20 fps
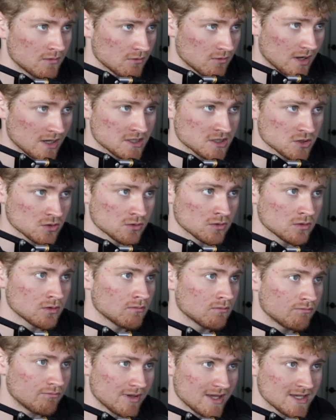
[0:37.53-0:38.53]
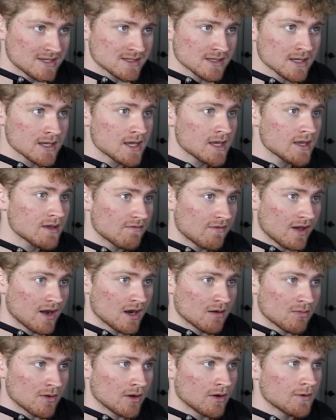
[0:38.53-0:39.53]
Russell, Beasley,
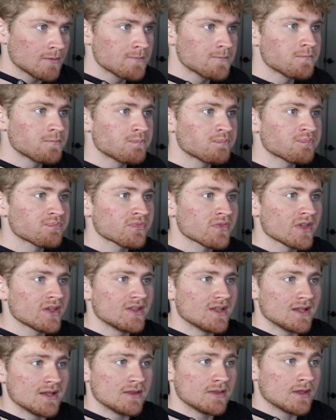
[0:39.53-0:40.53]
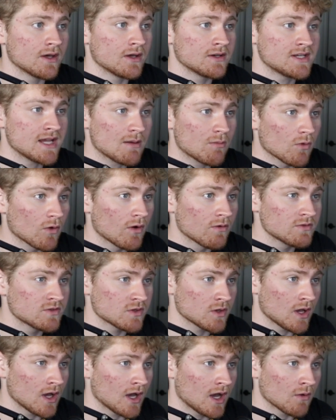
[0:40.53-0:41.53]
Vanderbilt. The Timberwolves
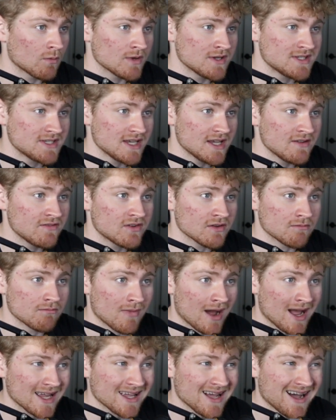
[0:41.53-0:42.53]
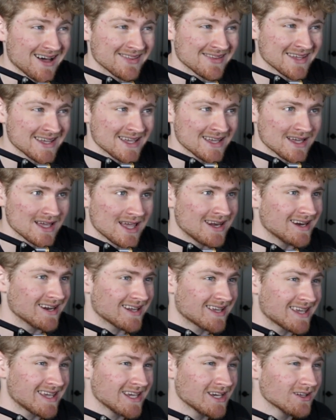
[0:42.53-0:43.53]
received Mike Conley and
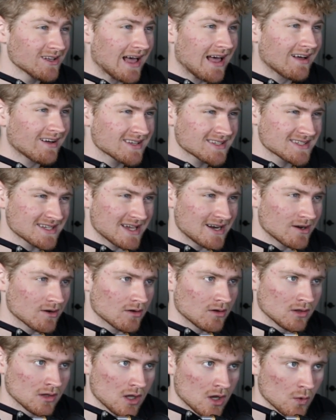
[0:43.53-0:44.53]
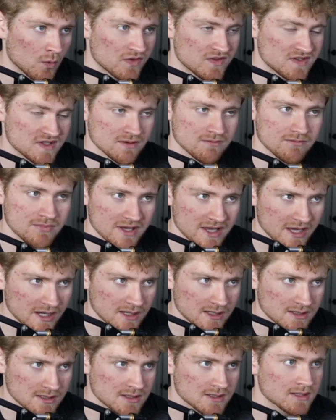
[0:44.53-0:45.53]
Nikhil Alexander along with some
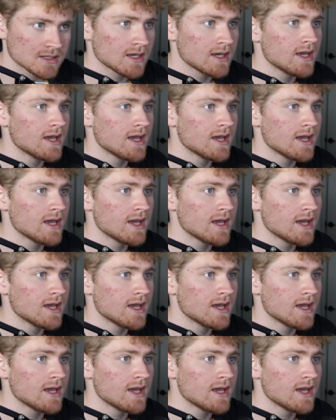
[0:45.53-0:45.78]
picks.